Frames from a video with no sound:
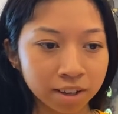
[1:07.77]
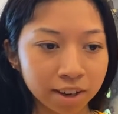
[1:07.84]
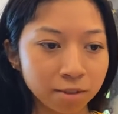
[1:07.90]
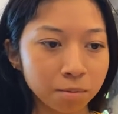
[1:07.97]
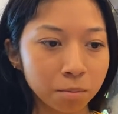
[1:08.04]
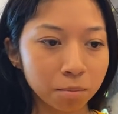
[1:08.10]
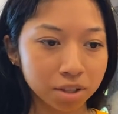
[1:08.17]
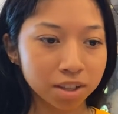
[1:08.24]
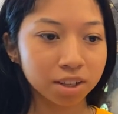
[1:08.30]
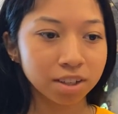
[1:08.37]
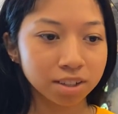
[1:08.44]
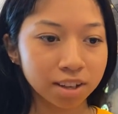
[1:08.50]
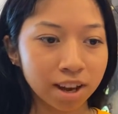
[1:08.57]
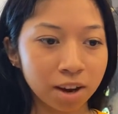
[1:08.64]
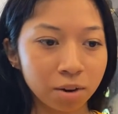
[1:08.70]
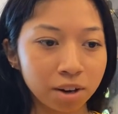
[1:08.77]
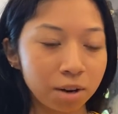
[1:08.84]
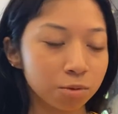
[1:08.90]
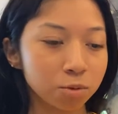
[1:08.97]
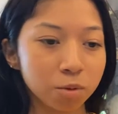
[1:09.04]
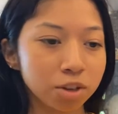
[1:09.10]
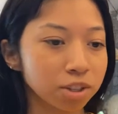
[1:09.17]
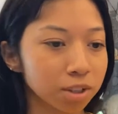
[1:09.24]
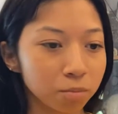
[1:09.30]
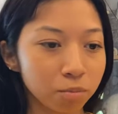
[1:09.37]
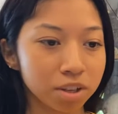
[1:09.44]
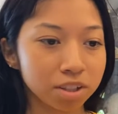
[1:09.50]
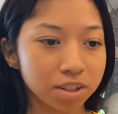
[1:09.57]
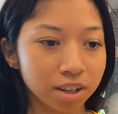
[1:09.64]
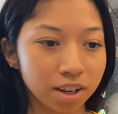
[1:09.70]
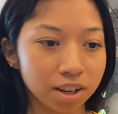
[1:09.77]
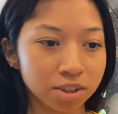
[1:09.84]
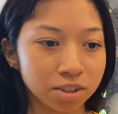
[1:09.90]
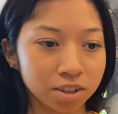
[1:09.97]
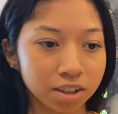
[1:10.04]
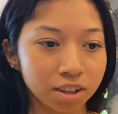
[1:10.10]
I remember sitting down and I was watching the presentation,